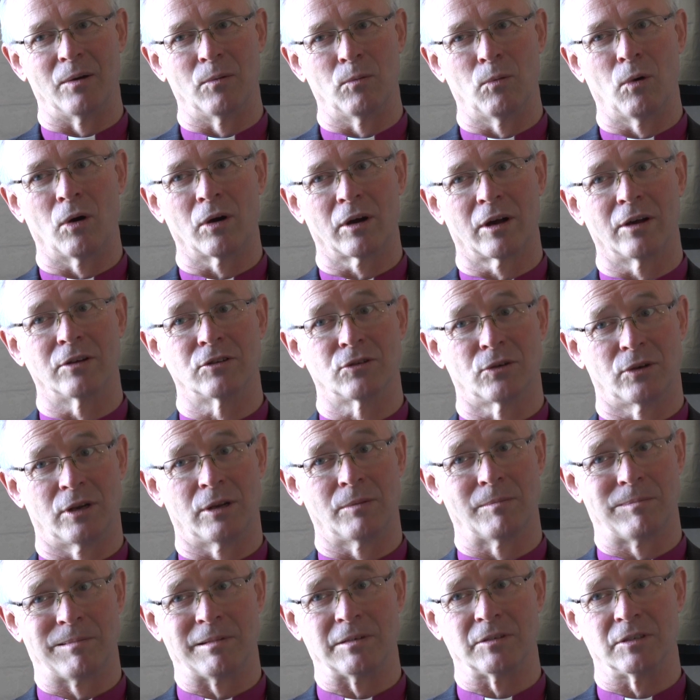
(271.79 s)
what goes on
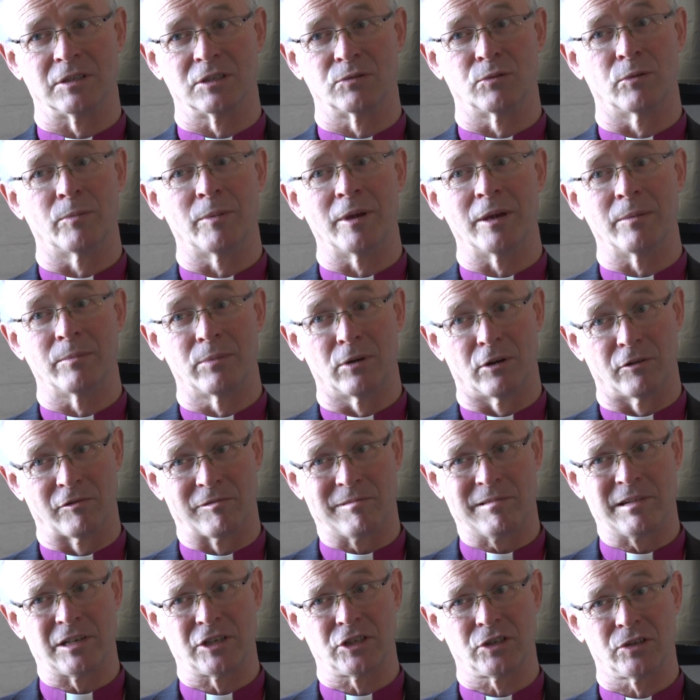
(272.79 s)
in prisons would be
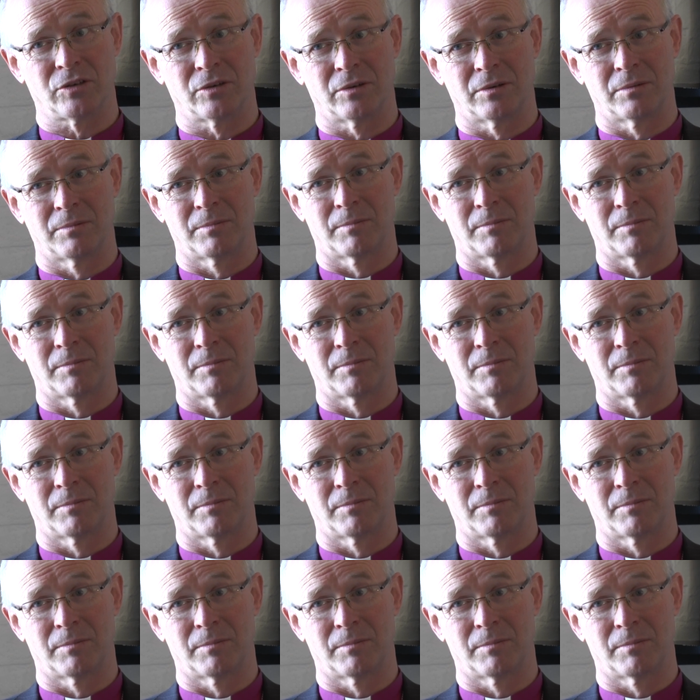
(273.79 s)
impoverished.